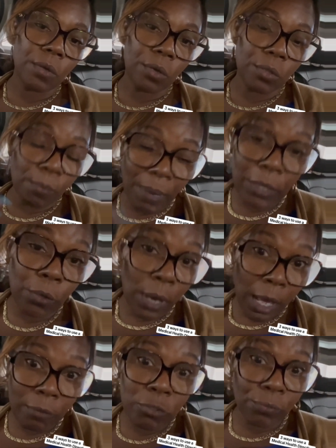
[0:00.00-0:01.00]
the medical
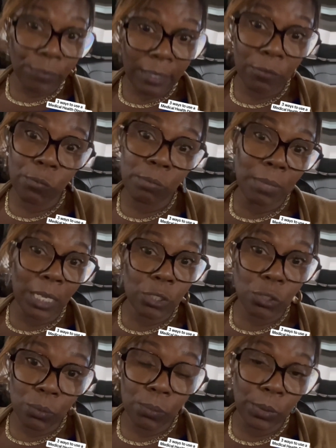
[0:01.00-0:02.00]
health director would make
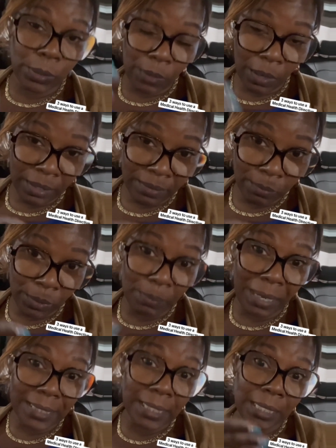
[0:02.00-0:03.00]
sure would
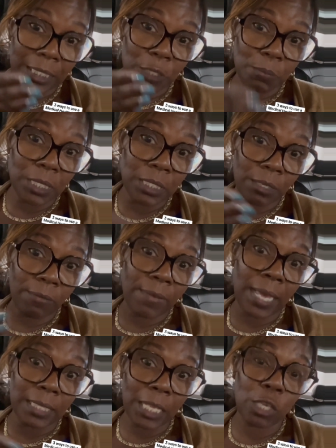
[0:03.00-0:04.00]
basically speak to the
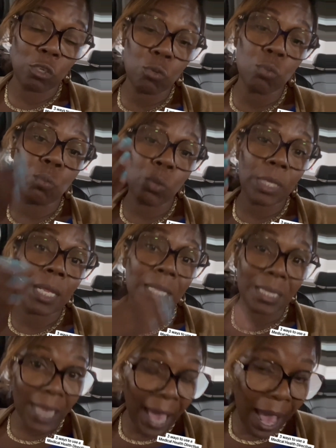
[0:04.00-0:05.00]
fact that you will
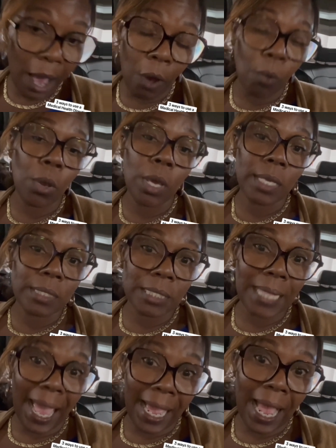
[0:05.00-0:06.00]
allow to
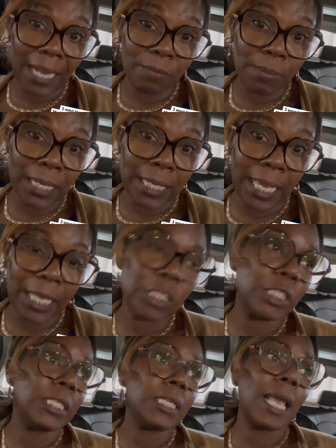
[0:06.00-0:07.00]
that kind of
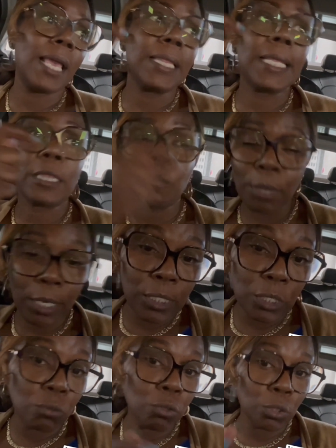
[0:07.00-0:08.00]
medication, and then the
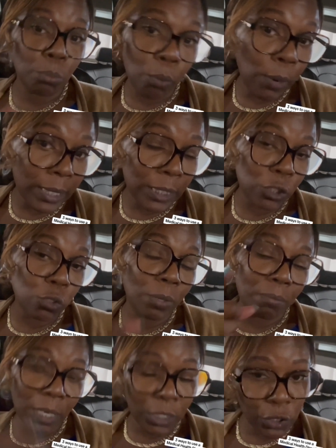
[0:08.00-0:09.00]
person who's appointed to
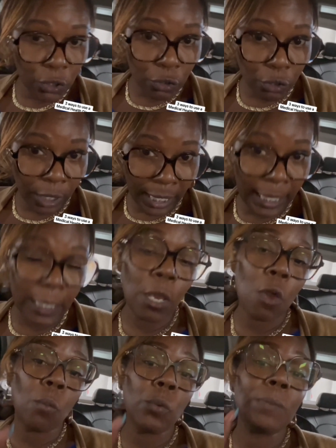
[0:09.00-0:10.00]
administer it
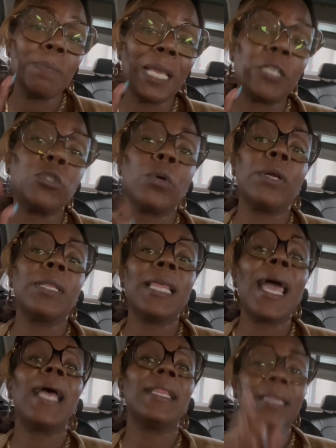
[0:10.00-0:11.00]
would make sure
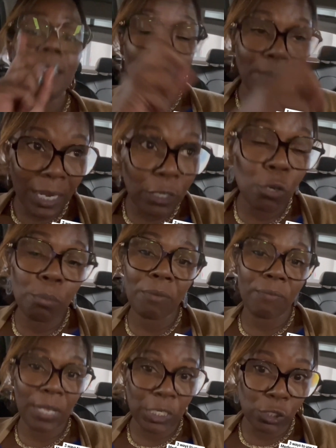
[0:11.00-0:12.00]
that the medical
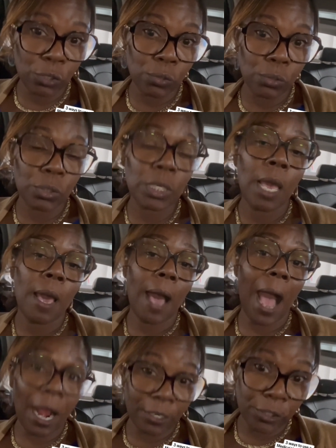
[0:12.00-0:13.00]
professionals
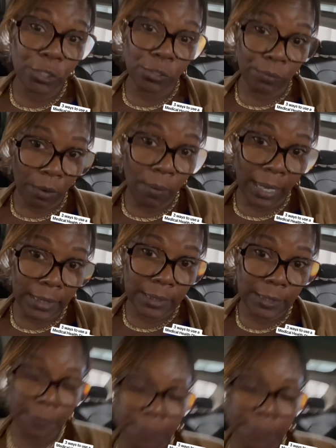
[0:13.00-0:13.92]
honored your request.